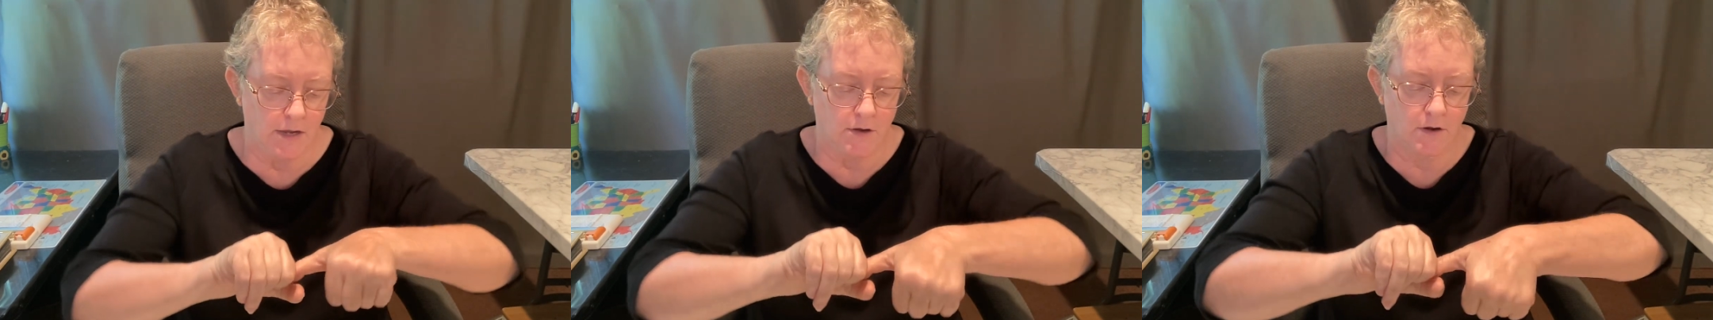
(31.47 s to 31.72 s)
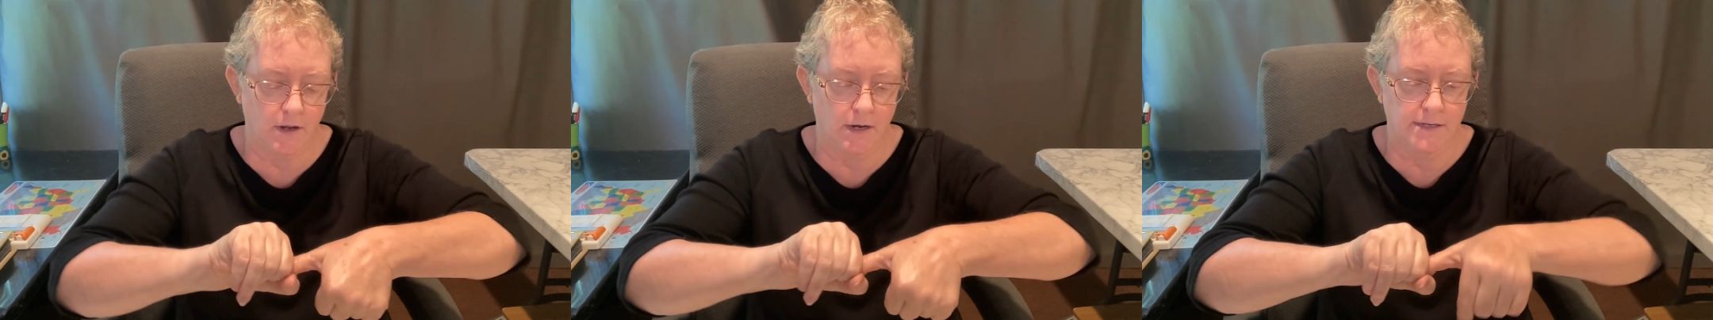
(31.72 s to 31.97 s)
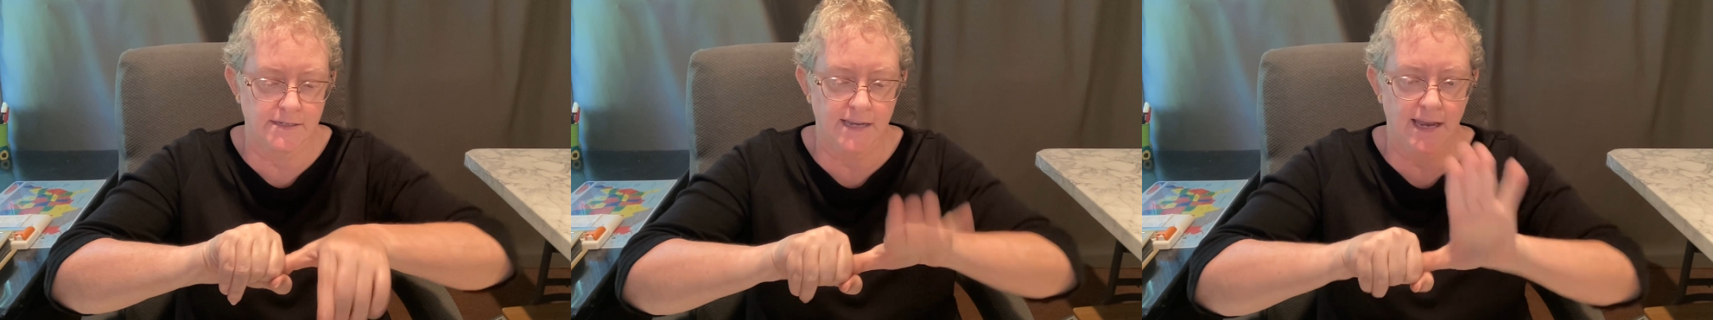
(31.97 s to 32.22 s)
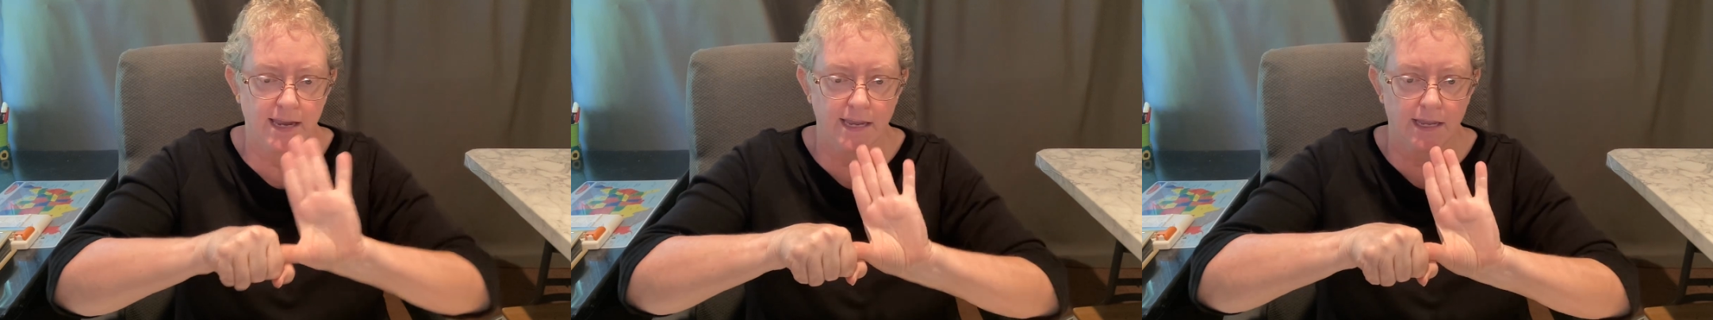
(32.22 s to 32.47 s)
you're going to
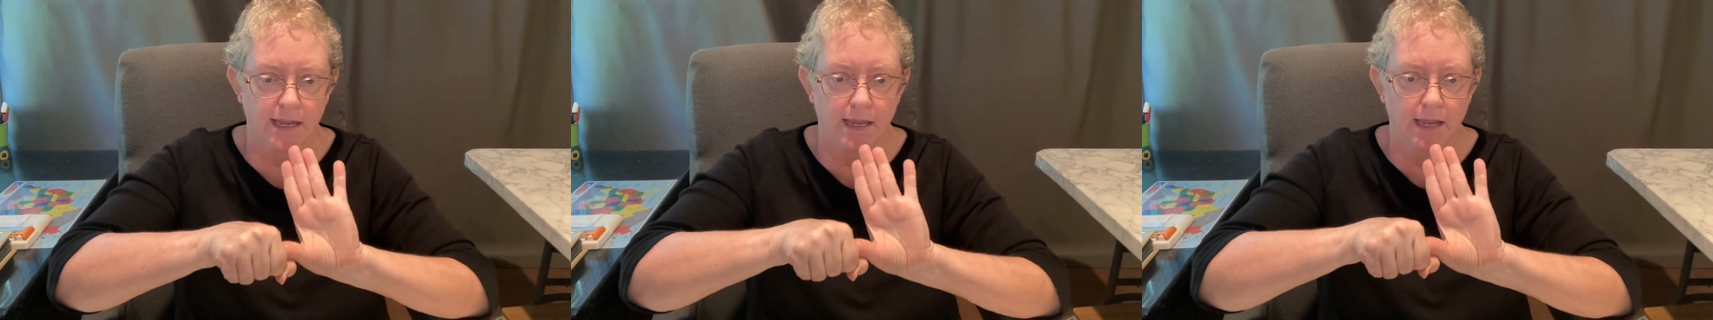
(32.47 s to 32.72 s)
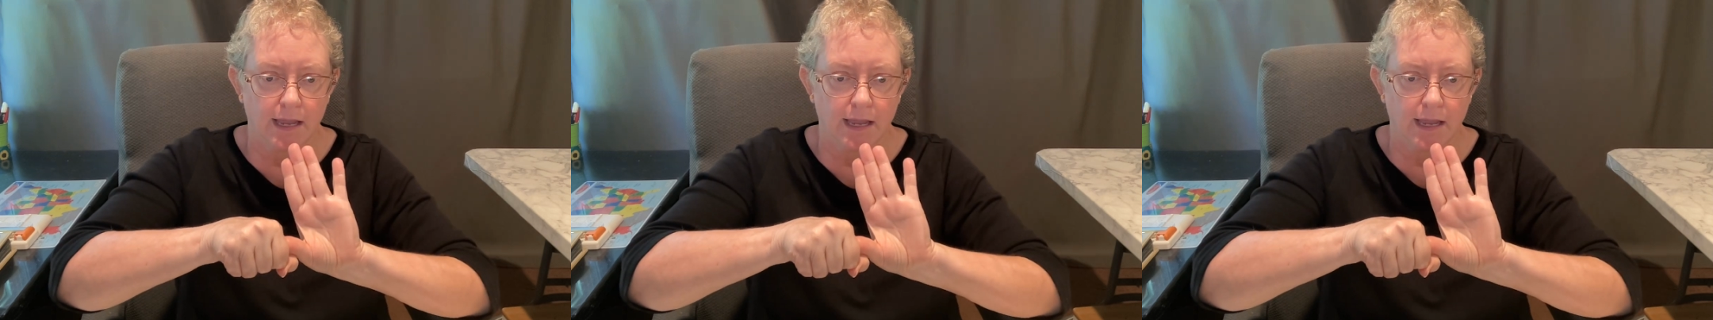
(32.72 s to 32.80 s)
take